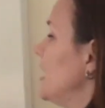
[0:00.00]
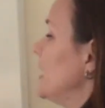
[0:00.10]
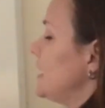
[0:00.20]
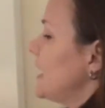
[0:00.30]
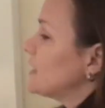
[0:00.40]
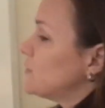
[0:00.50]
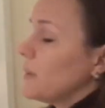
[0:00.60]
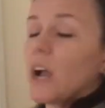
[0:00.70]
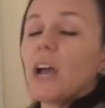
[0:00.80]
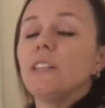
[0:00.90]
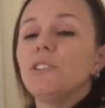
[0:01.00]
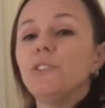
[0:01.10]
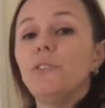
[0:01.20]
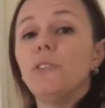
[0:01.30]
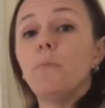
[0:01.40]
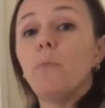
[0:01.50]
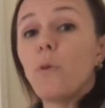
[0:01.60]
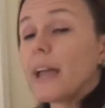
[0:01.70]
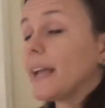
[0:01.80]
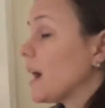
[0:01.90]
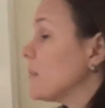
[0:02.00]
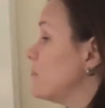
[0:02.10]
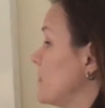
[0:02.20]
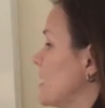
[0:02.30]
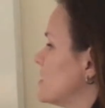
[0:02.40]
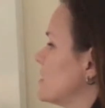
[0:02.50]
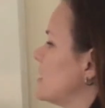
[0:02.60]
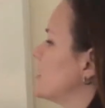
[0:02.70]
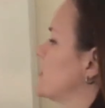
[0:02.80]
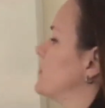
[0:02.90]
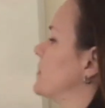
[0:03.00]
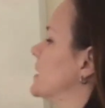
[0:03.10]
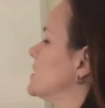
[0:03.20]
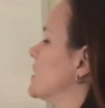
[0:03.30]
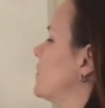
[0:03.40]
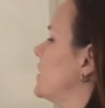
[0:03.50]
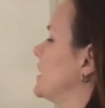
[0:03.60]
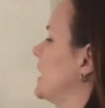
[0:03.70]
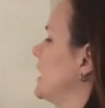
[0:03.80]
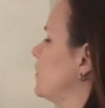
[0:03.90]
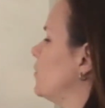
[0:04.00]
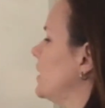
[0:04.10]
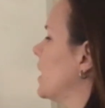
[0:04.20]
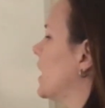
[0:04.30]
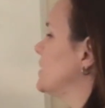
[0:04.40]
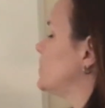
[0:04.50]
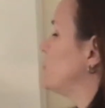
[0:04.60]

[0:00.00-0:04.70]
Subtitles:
Next we're going to do the breakup method. So again, we're going to